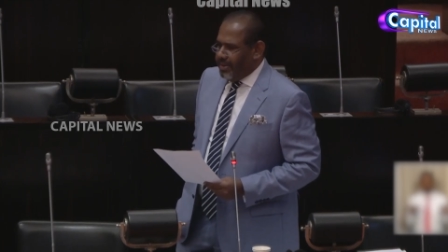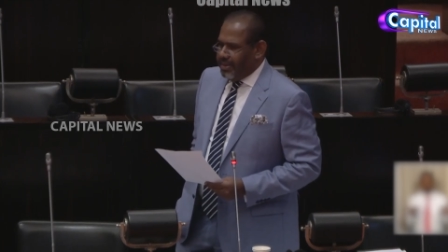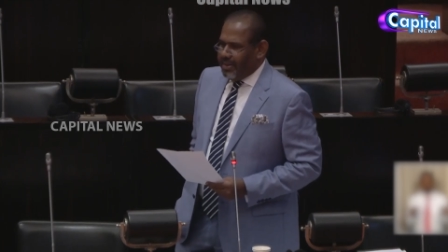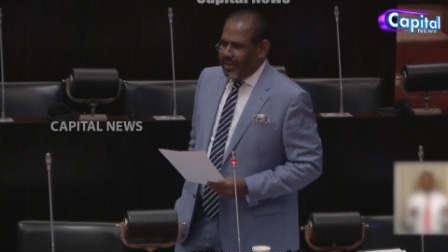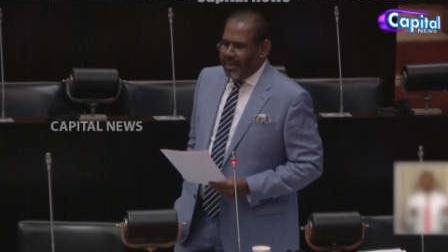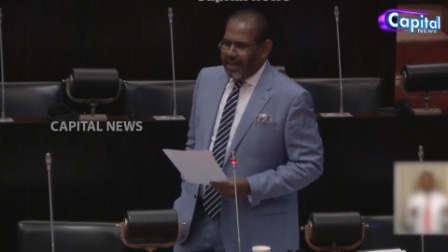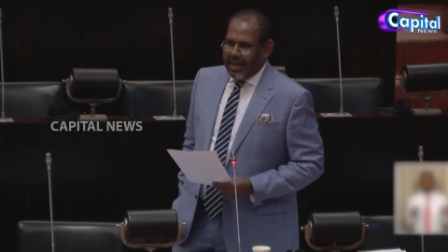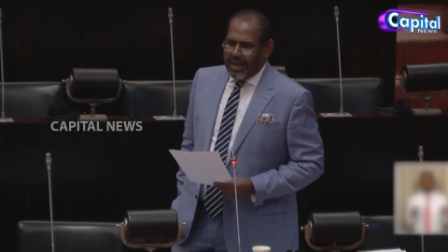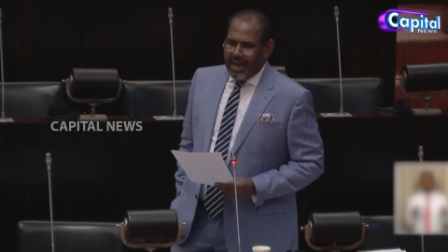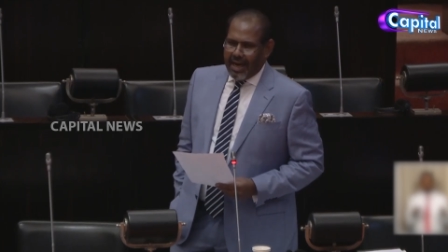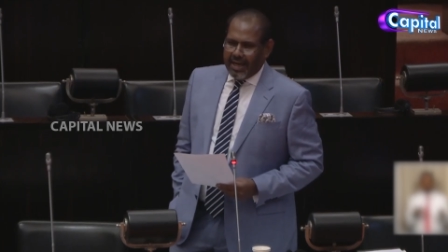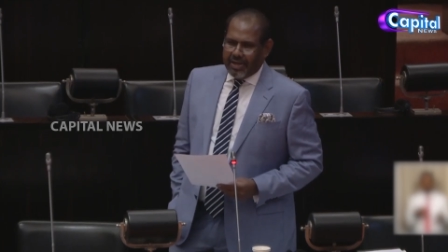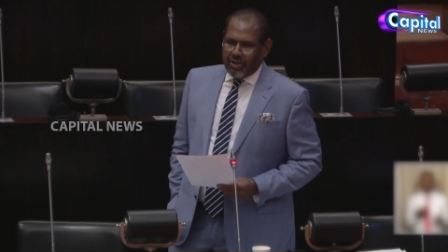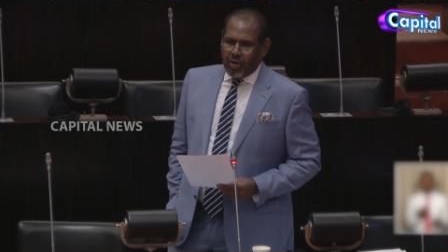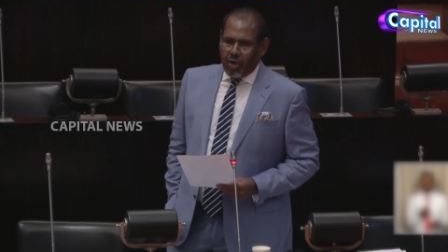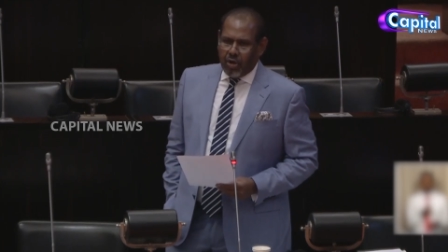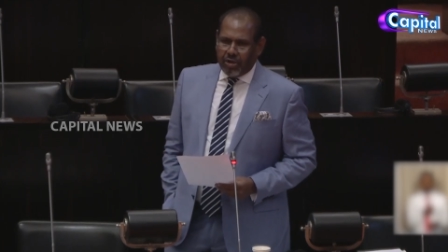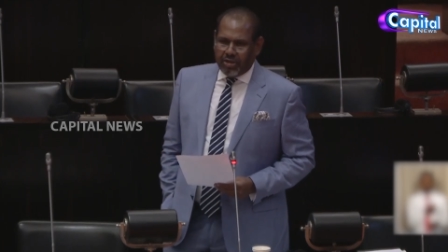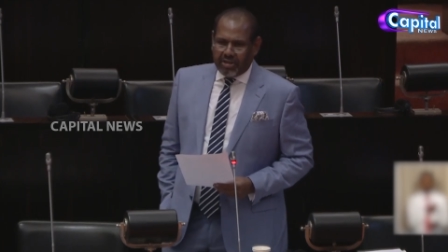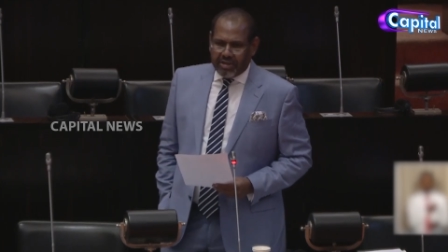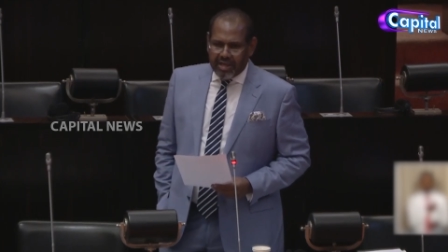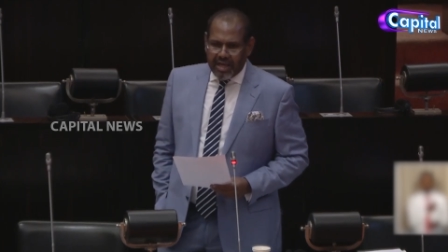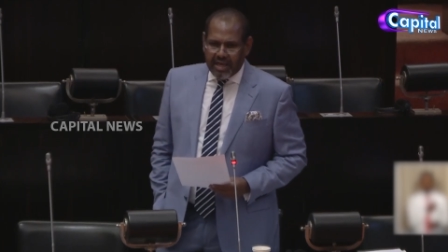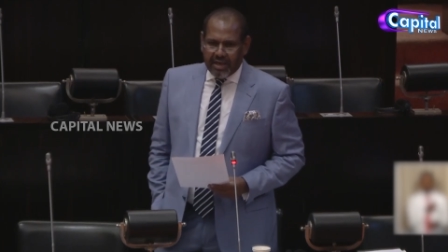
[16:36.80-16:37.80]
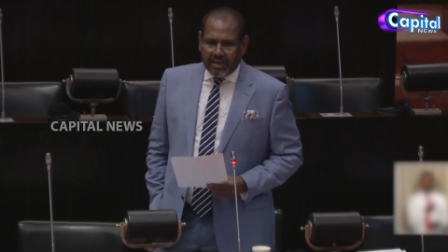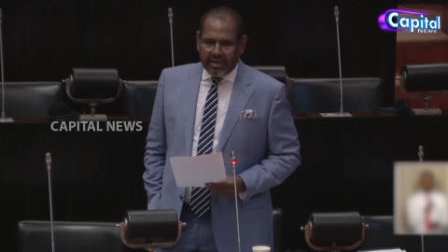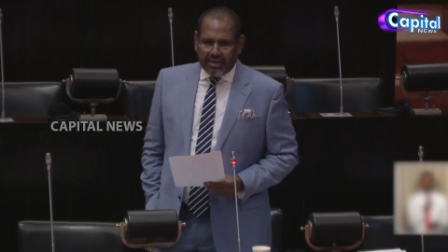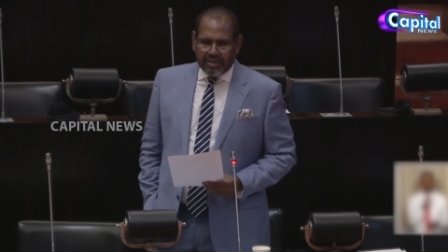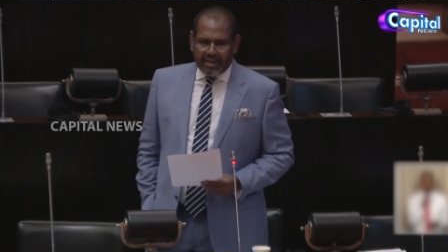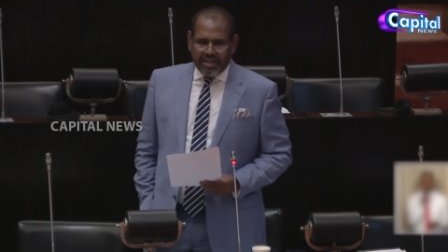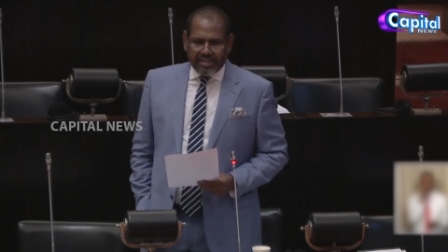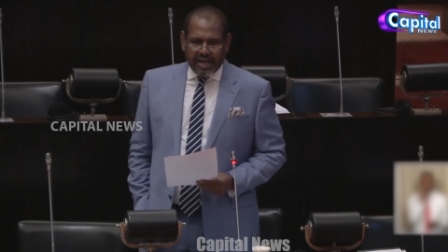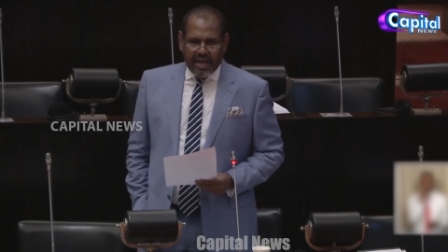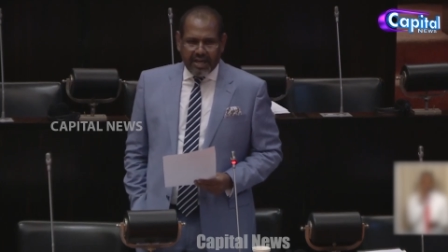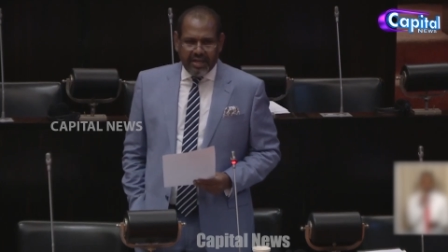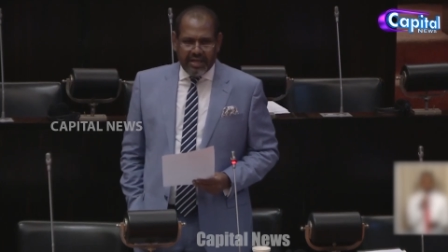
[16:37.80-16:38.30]
I don't think
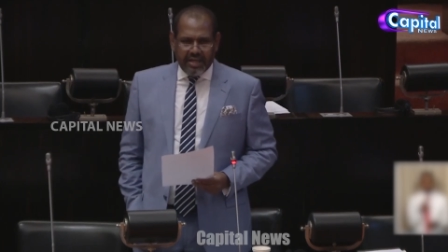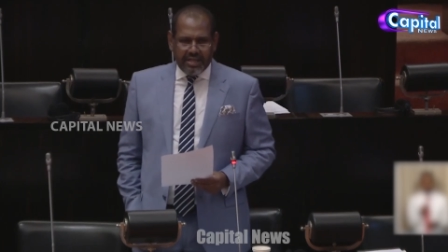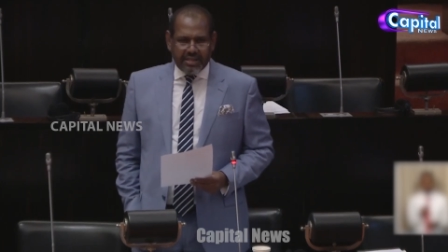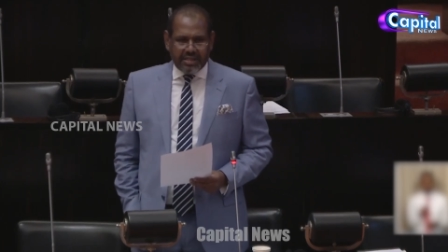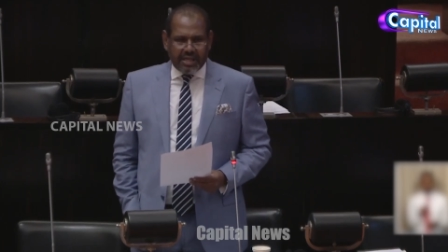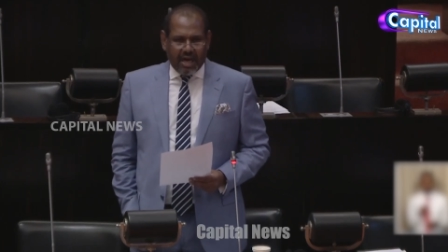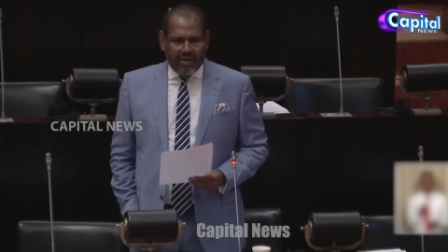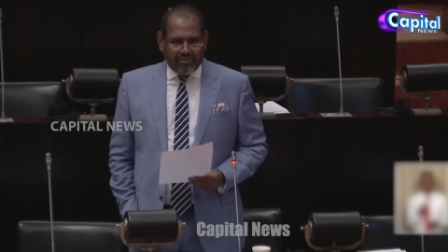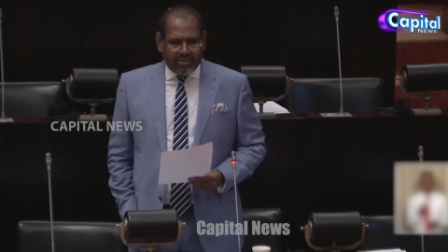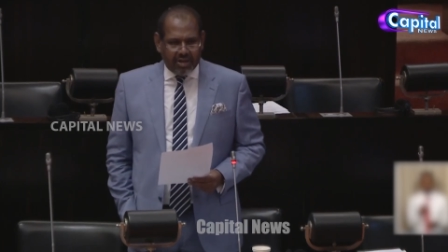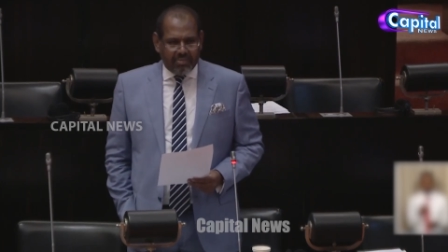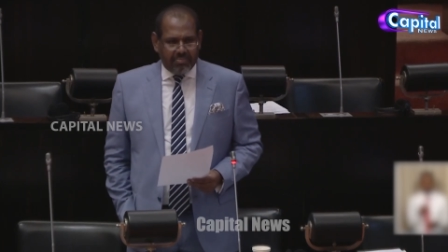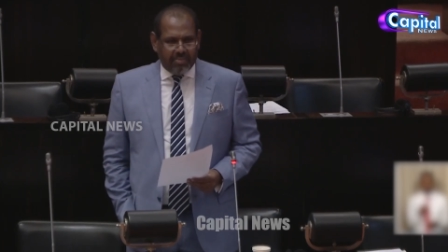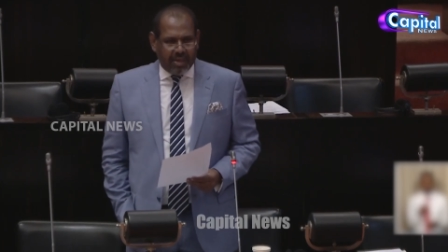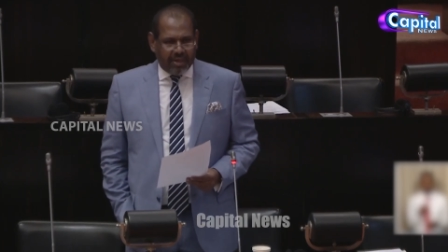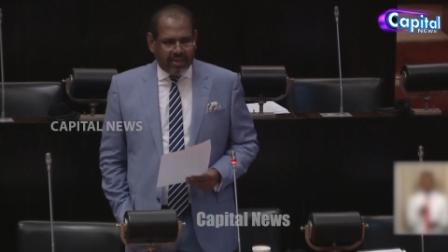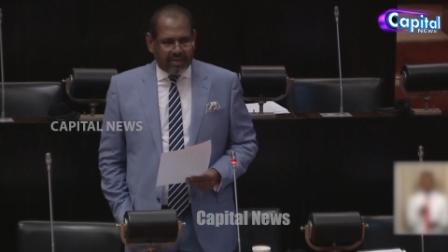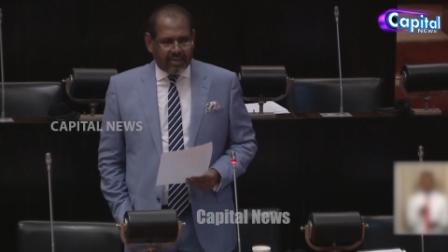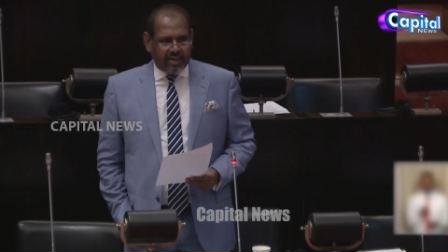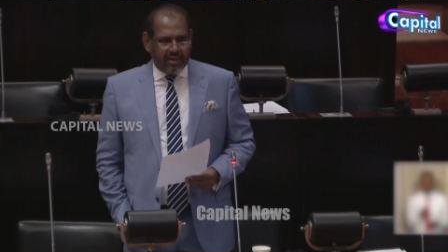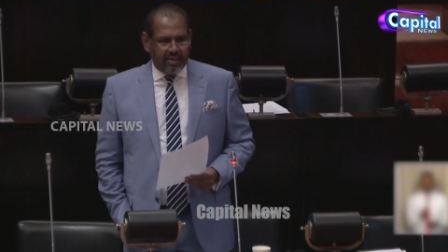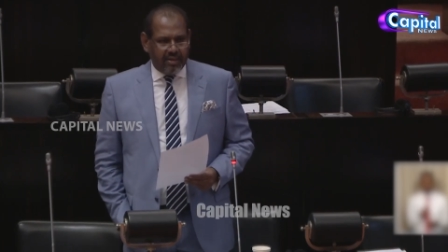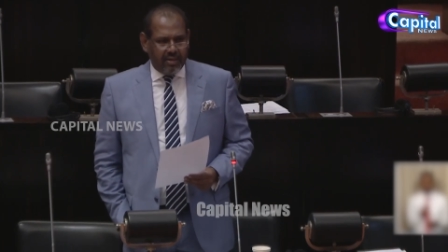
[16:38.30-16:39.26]
the Chinese government